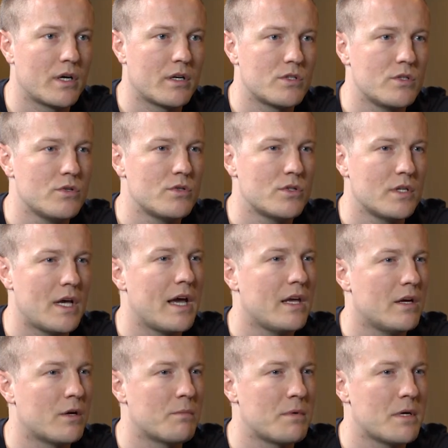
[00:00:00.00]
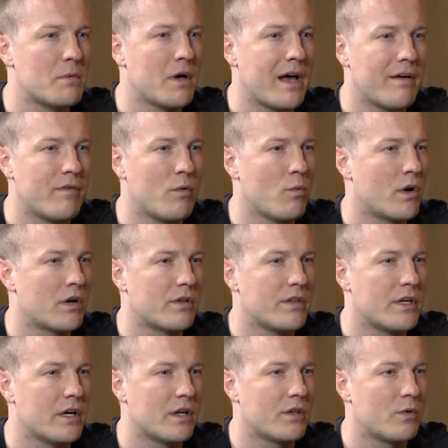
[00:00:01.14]
Because usually I hear people have it one or
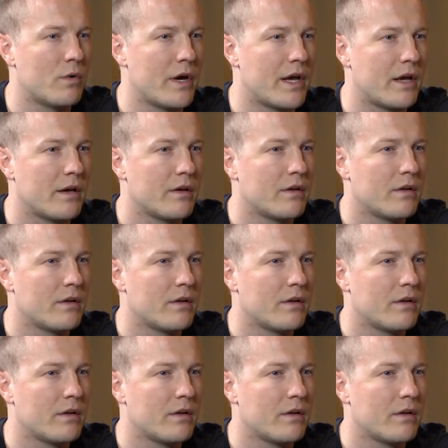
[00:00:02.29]
the other way.